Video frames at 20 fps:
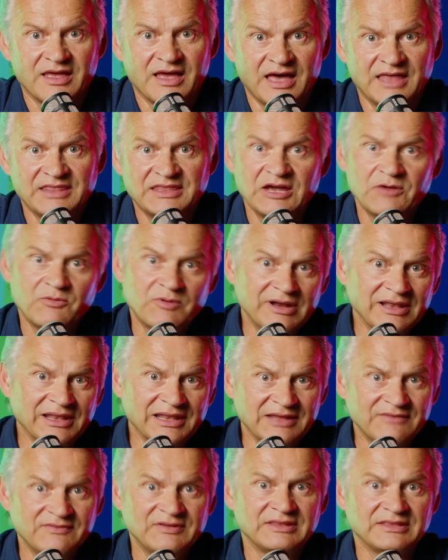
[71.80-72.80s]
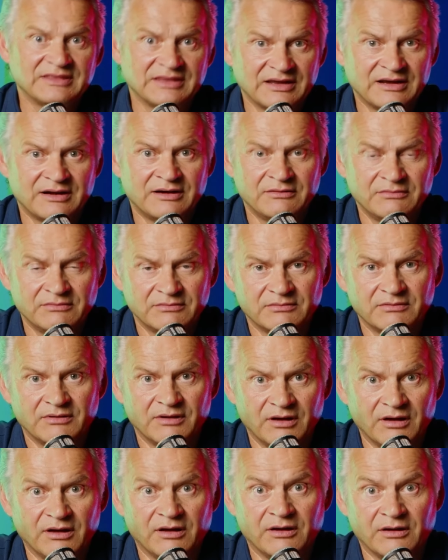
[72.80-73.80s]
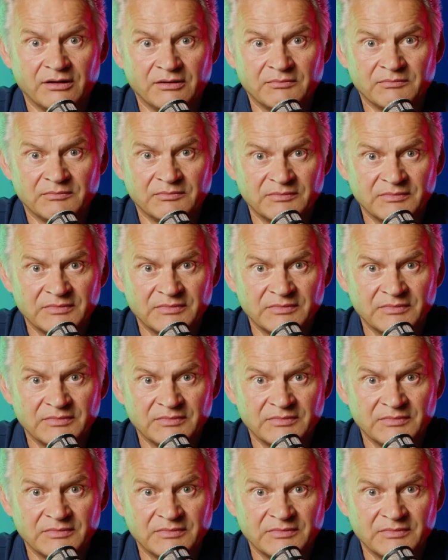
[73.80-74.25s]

And they were living there um,